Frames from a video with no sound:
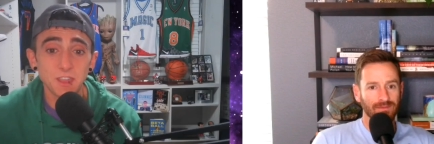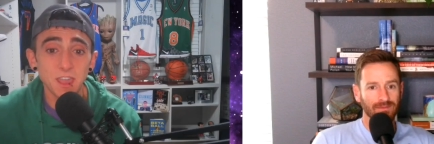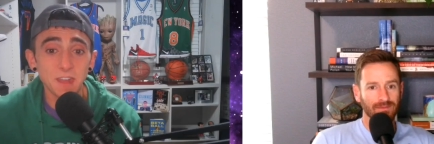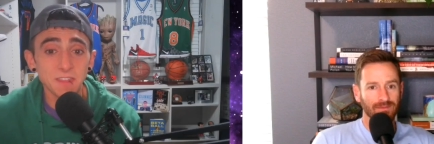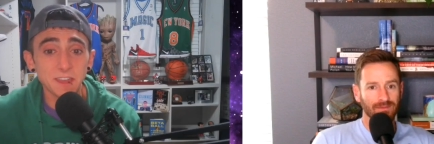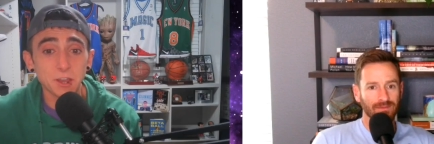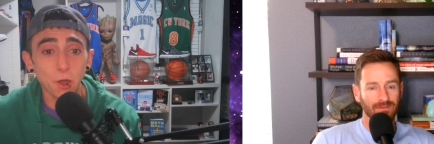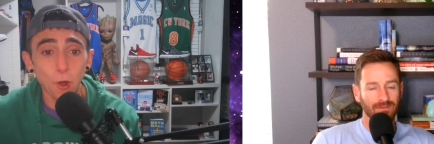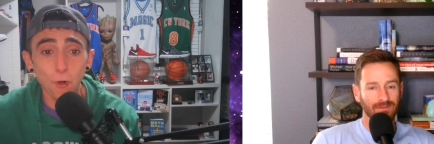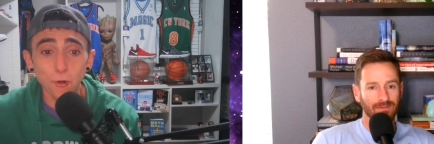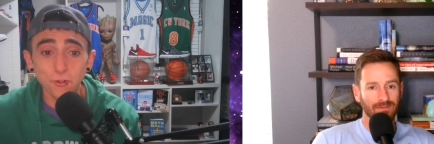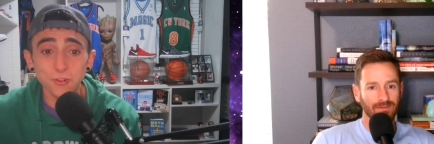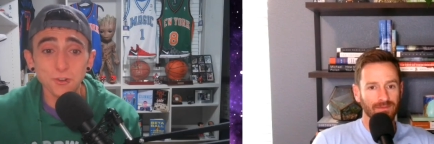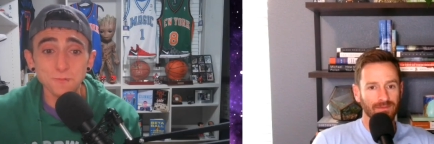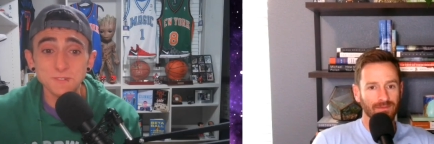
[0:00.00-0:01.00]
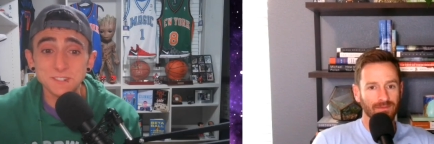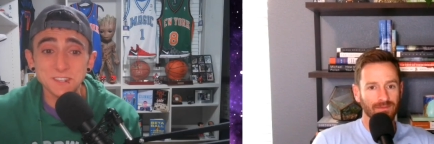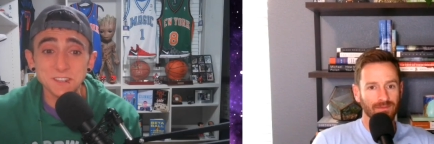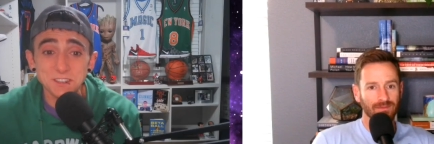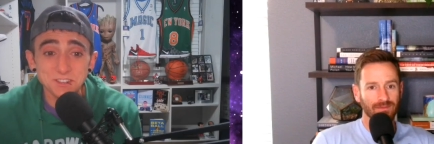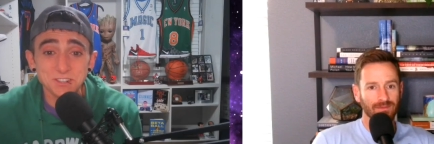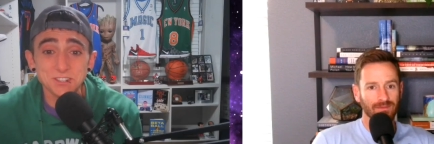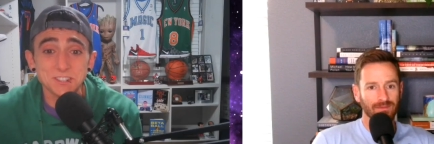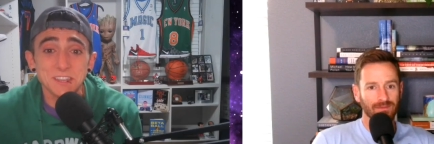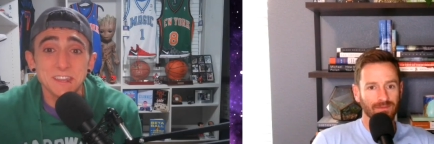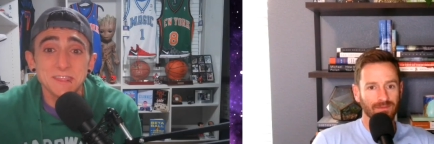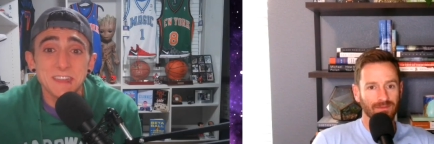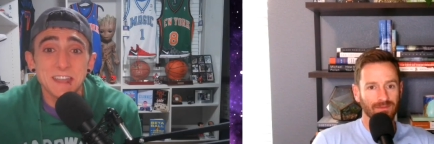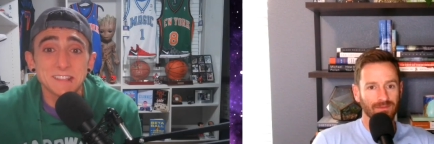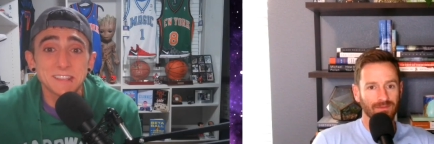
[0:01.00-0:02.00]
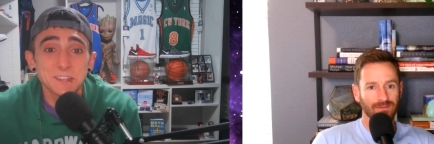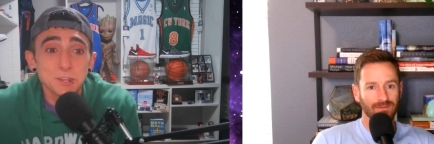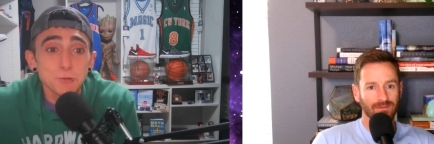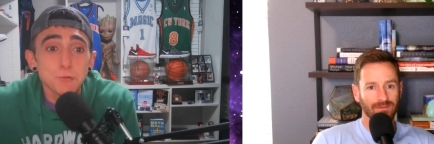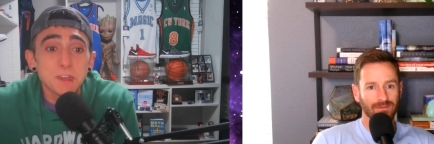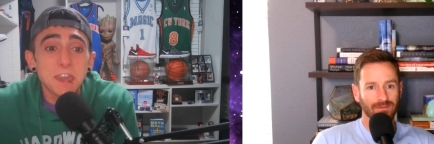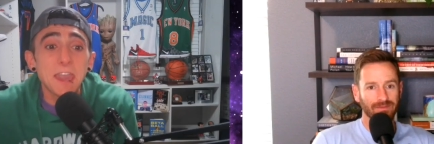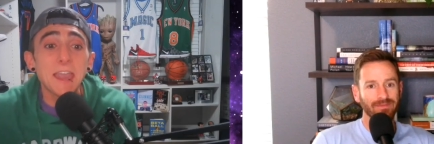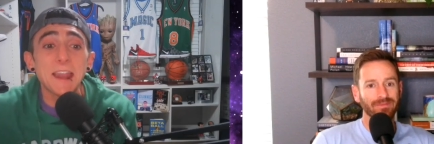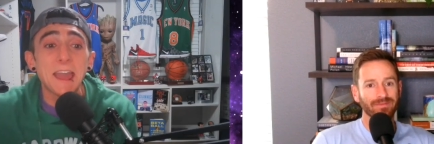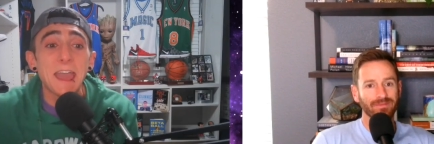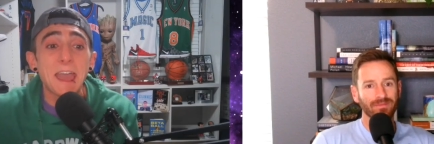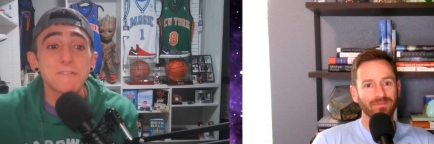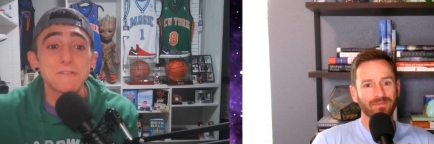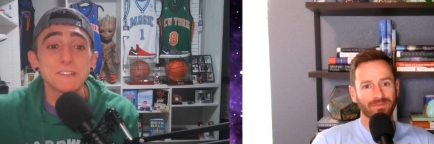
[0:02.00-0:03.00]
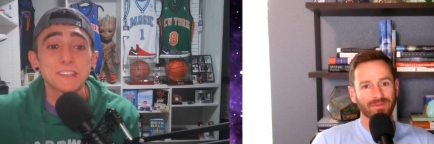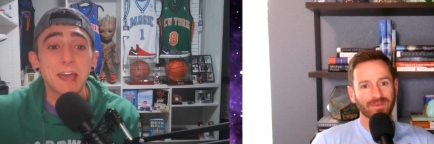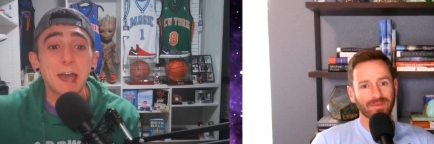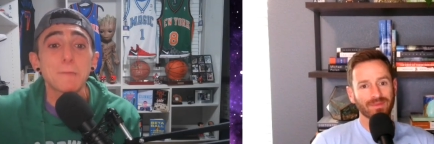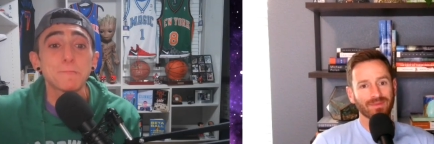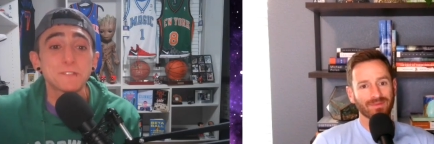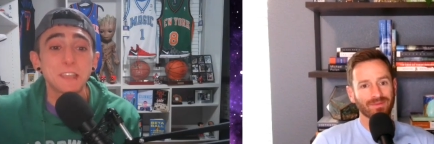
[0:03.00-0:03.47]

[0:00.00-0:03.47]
Speaker 1: And like Oklahoma City is just in that t- you can't have a top